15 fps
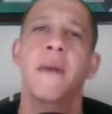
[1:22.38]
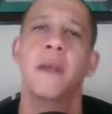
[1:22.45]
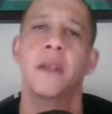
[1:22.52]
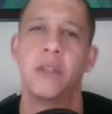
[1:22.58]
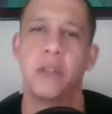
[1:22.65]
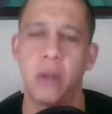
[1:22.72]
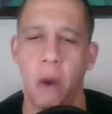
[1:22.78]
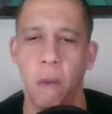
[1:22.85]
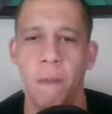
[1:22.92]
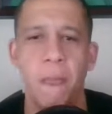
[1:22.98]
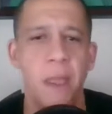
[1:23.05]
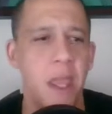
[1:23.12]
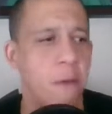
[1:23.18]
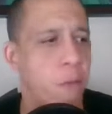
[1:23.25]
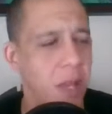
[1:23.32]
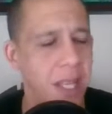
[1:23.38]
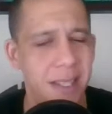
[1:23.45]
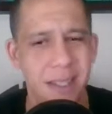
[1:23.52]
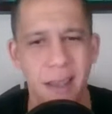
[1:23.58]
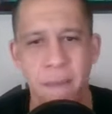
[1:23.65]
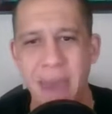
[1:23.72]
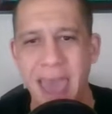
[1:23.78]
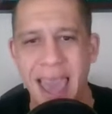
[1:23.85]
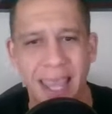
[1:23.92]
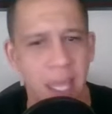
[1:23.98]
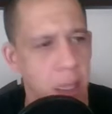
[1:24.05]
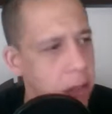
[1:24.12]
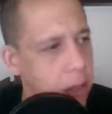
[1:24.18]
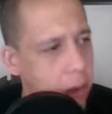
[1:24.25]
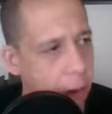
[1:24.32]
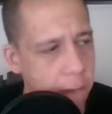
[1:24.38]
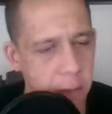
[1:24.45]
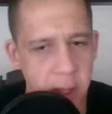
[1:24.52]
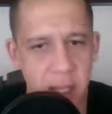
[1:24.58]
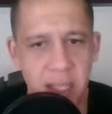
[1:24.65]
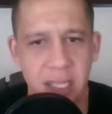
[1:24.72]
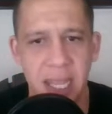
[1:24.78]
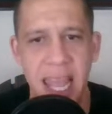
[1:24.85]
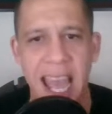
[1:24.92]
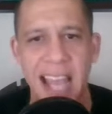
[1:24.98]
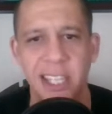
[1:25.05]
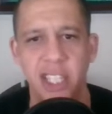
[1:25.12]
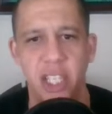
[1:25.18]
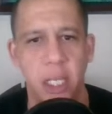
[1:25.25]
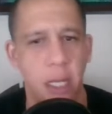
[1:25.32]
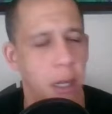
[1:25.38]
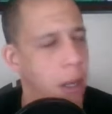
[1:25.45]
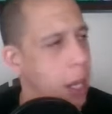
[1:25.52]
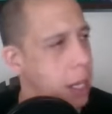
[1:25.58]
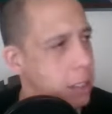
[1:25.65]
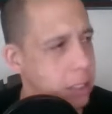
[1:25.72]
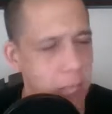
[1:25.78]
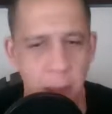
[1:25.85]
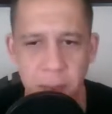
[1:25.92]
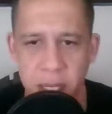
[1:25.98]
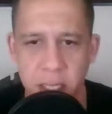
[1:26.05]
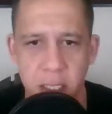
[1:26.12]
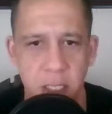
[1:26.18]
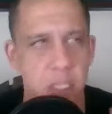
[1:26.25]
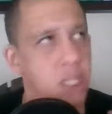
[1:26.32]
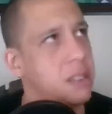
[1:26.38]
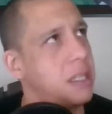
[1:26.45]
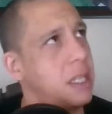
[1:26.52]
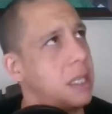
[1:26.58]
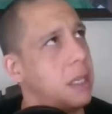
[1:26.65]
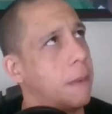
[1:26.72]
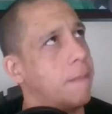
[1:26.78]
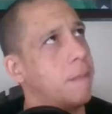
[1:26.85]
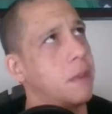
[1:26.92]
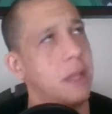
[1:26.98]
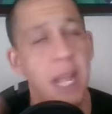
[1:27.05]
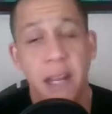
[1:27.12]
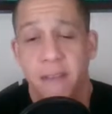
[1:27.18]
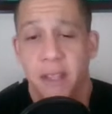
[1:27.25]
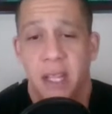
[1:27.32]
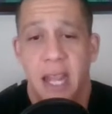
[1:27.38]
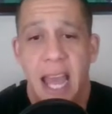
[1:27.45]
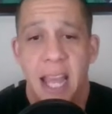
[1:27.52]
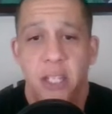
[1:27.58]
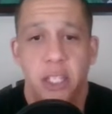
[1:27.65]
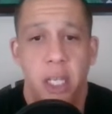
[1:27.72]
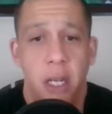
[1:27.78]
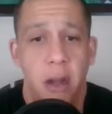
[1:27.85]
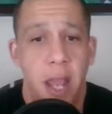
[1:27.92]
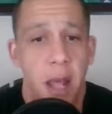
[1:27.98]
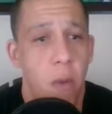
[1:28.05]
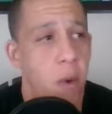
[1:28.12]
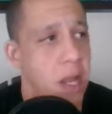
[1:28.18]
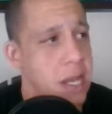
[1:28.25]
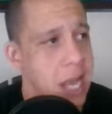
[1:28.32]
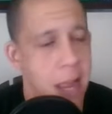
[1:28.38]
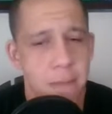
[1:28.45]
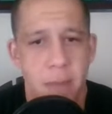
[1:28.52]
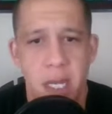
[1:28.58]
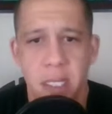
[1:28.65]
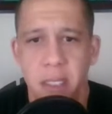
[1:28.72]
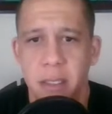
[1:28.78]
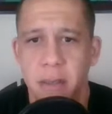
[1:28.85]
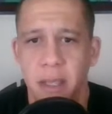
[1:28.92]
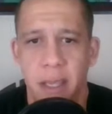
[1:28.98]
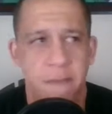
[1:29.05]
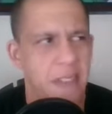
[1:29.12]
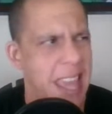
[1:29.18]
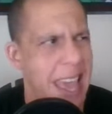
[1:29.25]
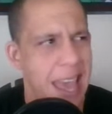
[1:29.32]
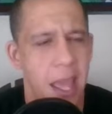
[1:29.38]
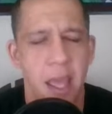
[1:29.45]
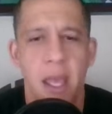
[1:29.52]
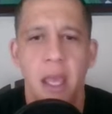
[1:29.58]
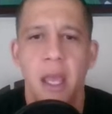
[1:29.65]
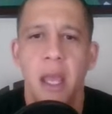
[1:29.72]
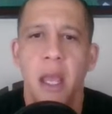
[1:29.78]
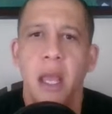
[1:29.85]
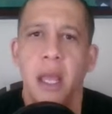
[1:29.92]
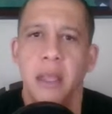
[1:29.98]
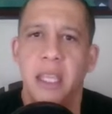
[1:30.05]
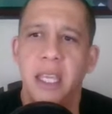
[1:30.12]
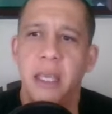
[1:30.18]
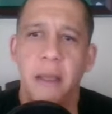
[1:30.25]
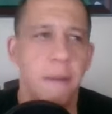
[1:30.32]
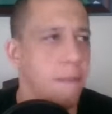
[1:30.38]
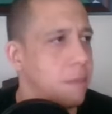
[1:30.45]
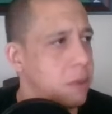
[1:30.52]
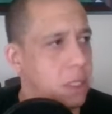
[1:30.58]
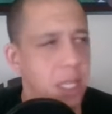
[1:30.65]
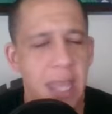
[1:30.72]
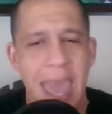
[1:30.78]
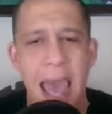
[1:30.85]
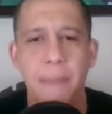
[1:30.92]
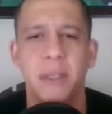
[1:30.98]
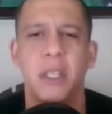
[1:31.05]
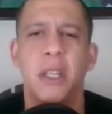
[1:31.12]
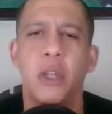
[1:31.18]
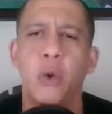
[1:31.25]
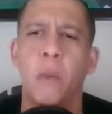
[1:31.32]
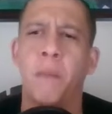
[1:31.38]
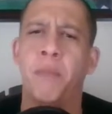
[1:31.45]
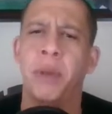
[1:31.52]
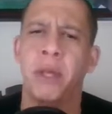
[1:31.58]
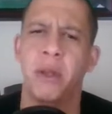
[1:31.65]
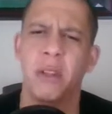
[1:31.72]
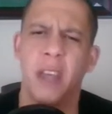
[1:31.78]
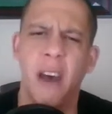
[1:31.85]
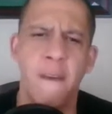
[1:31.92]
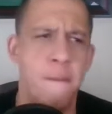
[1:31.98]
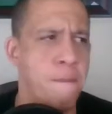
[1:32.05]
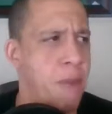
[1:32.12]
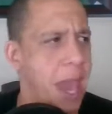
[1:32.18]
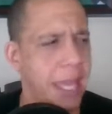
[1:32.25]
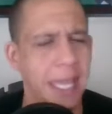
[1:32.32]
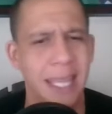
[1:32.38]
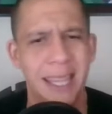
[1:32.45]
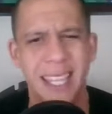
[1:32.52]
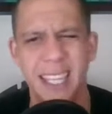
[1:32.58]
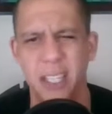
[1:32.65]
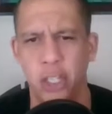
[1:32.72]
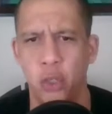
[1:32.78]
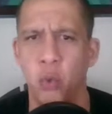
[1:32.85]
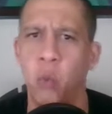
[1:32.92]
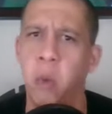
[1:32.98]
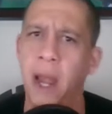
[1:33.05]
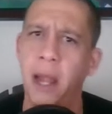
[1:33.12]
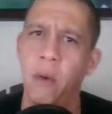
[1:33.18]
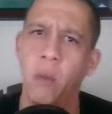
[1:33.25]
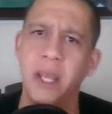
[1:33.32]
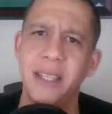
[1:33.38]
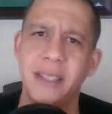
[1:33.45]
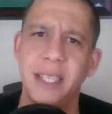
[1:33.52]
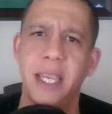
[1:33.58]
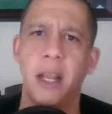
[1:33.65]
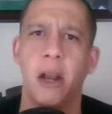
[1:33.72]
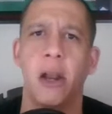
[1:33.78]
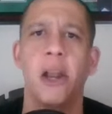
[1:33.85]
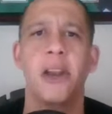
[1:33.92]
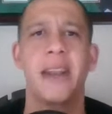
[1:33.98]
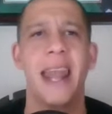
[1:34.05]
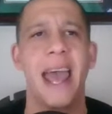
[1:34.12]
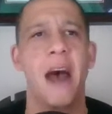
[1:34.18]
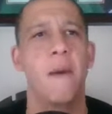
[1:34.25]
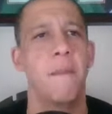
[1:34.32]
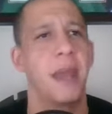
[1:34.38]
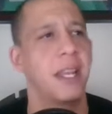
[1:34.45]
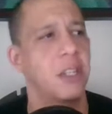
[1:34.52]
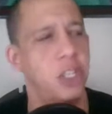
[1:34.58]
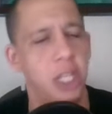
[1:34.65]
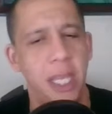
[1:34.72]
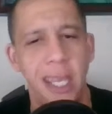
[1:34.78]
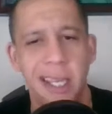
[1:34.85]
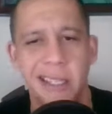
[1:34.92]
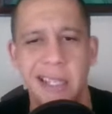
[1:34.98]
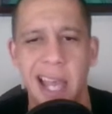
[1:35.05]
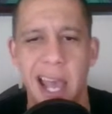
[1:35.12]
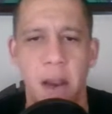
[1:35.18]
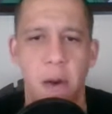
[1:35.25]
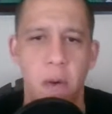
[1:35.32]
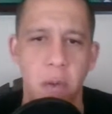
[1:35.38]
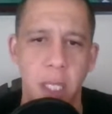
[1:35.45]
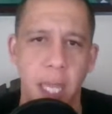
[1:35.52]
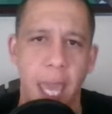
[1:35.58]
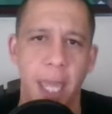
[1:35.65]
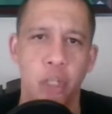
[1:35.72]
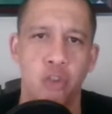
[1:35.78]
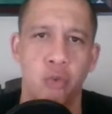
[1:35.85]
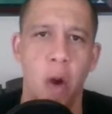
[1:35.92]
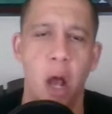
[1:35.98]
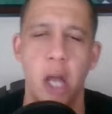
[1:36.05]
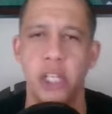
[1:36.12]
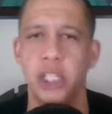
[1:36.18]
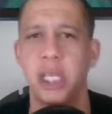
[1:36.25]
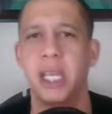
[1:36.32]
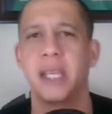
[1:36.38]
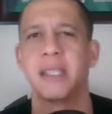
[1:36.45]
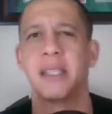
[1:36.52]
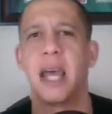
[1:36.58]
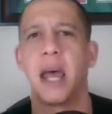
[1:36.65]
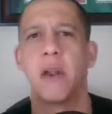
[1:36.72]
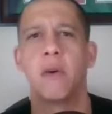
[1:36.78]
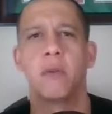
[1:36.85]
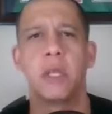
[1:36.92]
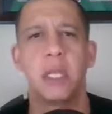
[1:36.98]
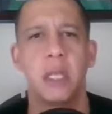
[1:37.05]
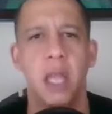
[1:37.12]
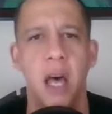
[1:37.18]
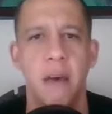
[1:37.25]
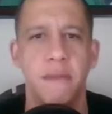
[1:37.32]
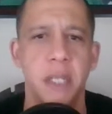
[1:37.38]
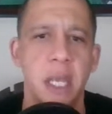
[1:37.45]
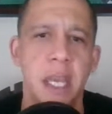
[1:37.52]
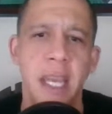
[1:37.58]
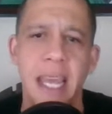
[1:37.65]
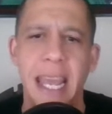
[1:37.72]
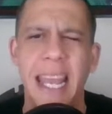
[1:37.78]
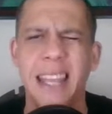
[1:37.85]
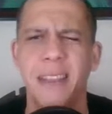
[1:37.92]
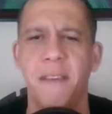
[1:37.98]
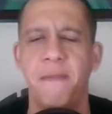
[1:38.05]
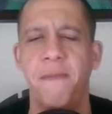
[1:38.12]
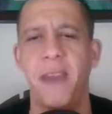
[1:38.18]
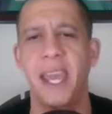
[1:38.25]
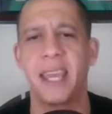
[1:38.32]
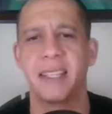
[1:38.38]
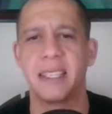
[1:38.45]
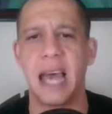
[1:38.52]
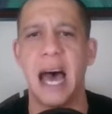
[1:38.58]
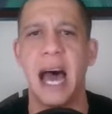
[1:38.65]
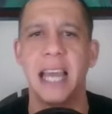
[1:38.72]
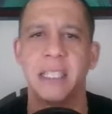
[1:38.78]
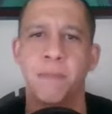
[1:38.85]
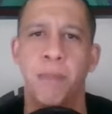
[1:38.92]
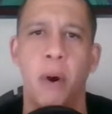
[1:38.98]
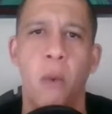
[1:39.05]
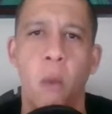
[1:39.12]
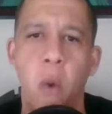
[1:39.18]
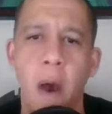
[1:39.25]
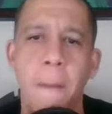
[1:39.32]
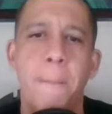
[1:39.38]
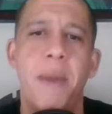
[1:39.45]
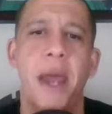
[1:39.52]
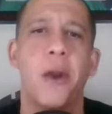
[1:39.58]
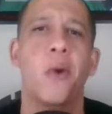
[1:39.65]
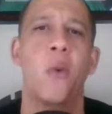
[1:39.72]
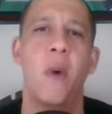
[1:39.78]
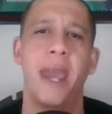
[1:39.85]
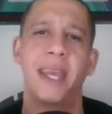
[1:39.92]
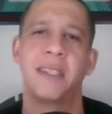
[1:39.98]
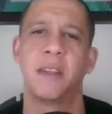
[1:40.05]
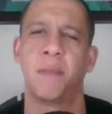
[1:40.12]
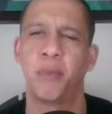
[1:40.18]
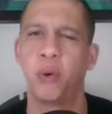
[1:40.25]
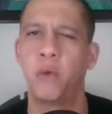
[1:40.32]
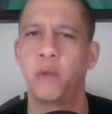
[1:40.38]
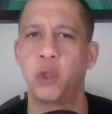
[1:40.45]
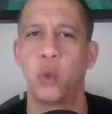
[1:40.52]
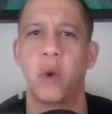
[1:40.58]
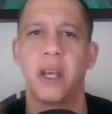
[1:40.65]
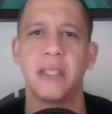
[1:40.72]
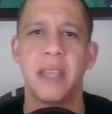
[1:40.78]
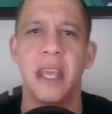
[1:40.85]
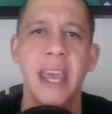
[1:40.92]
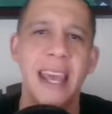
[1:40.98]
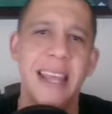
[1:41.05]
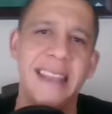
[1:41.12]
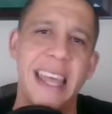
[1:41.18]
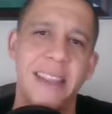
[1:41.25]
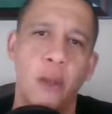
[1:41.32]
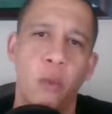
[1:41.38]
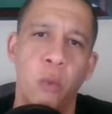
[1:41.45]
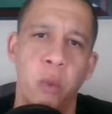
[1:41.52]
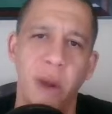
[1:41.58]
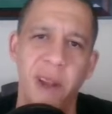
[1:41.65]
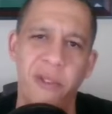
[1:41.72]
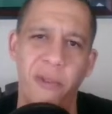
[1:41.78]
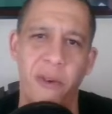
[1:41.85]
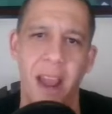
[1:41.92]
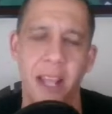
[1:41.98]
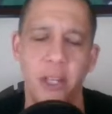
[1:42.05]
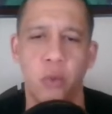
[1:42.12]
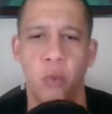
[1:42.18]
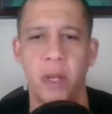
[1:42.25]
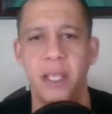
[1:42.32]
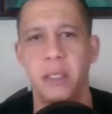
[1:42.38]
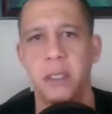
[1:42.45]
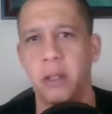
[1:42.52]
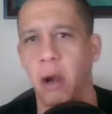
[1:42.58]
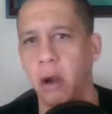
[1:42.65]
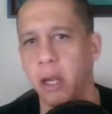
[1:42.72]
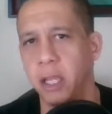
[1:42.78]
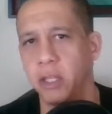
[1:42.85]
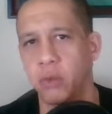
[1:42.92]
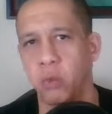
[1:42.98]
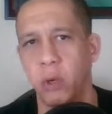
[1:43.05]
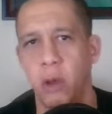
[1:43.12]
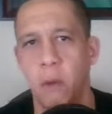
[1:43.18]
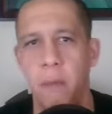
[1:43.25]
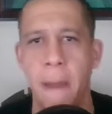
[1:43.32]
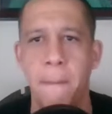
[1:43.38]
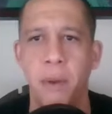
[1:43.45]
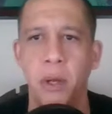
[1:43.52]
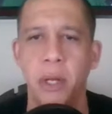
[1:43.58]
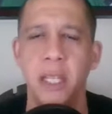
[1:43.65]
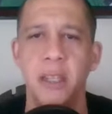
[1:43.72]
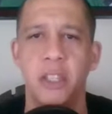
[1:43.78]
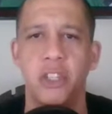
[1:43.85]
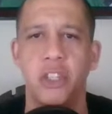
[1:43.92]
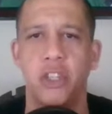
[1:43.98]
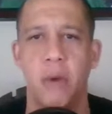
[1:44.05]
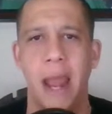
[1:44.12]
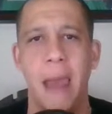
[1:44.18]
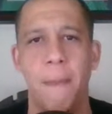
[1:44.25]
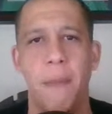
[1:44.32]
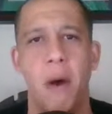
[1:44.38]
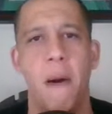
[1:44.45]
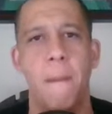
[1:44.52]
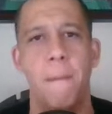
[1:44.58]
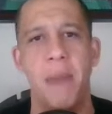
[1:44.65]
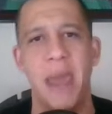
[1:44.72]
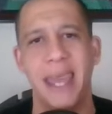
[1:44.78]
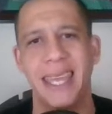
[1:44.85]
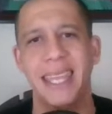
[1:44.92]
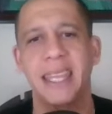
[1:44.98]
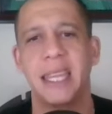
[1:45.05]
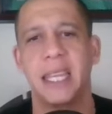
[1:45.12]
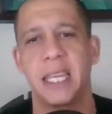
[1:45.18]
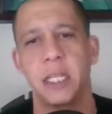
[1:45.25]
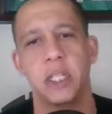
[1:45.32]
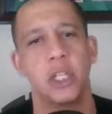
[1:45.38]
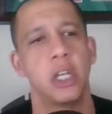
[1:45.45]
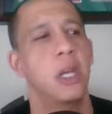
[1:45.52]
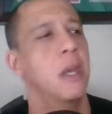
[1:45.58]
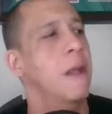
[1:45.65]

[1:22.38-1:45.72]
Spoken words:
So, if we sit back and look over this last year, and I mean, not even the last year, 9 months, if that? The absolute build of Becky Lynch to where we see her now, man. She is not only a draw, she is not only loved in the fans' eyes, but what better way to prove to us that the refresh restart is real by putting the strap on Becky Lynch?